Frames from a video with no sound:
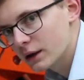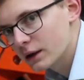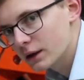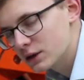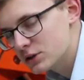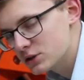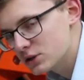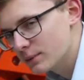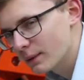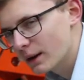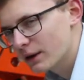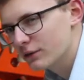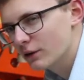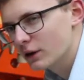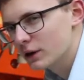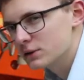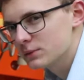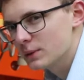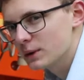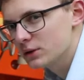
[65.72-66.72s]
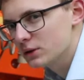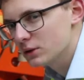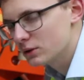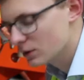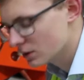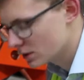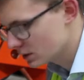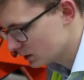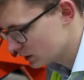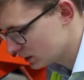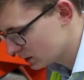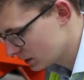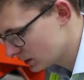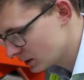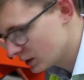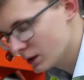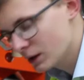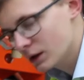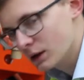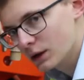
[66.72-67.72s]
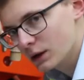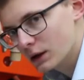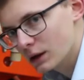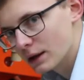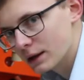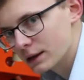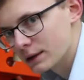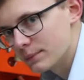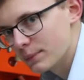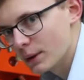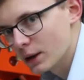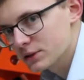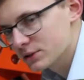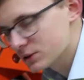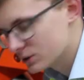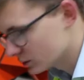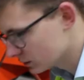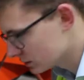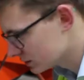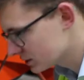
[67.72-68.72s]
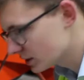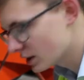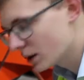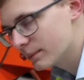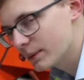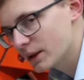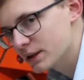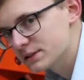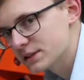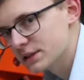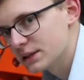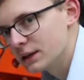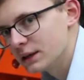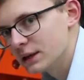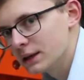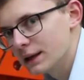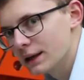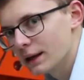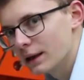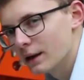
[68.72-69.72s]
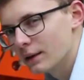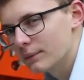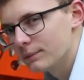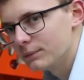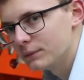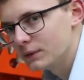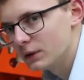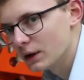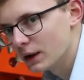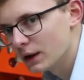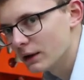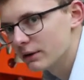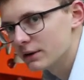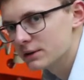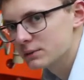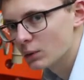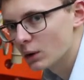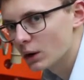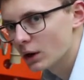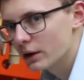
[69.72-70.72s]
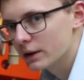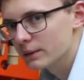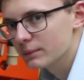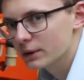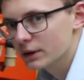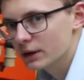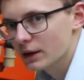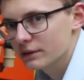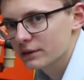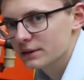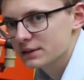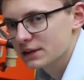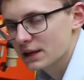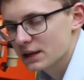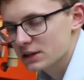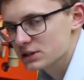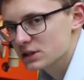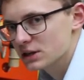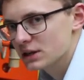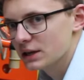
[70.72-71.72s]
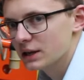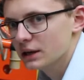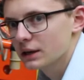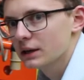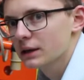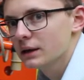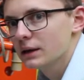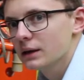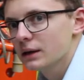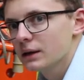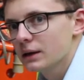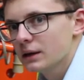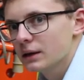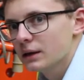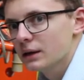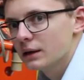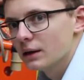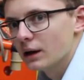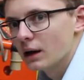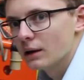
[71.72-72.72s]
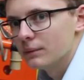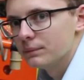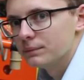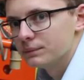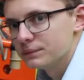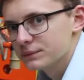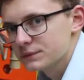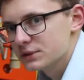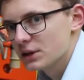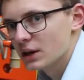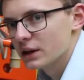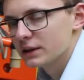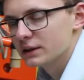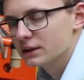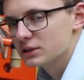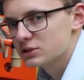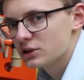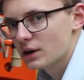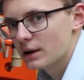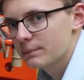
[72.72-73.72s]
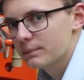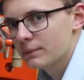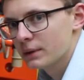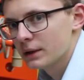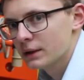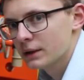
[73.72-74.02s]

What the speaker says: issue you may find is when you click the button or the start button, you hear it's whirring but nothing's actually turning the drum.